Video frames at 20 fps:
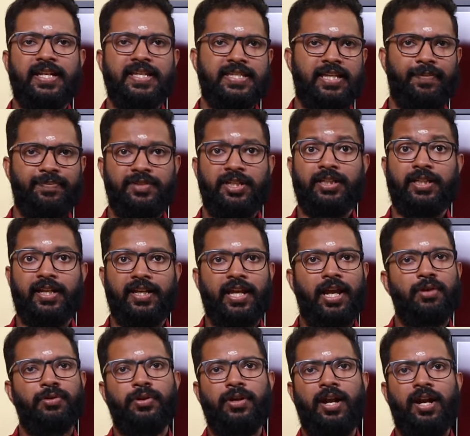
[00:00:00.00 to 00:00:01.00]
subject is very
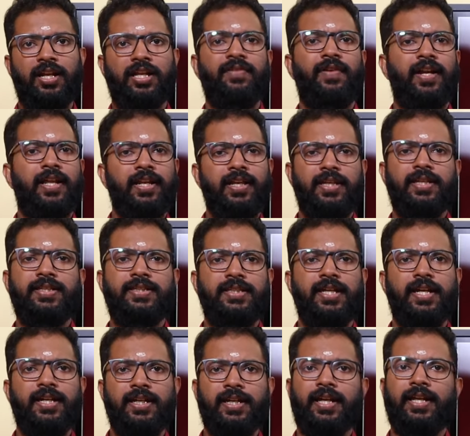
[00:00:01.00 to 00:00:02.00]
easy
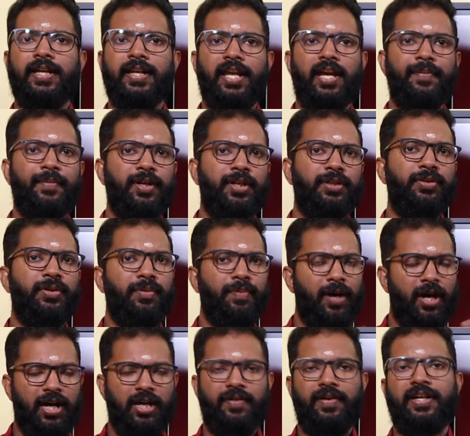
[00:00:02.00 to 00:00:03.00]
to clear. P G
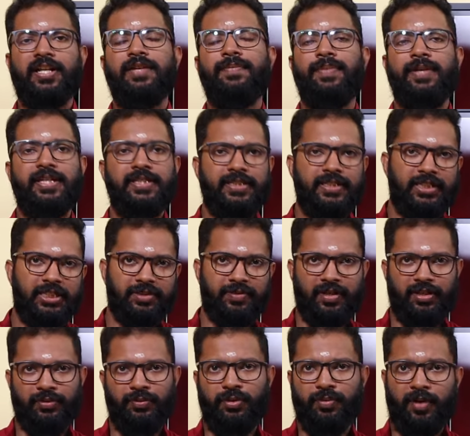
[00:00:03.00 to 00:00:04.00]
T is very
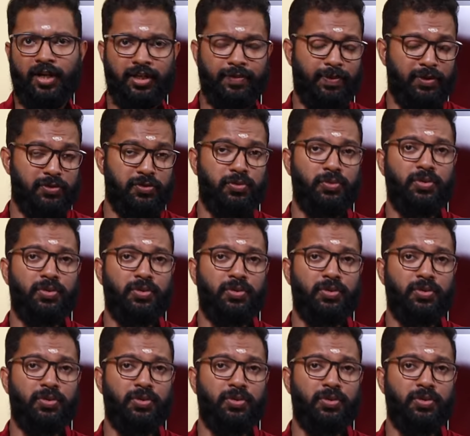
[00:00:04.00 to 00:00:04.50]
important plus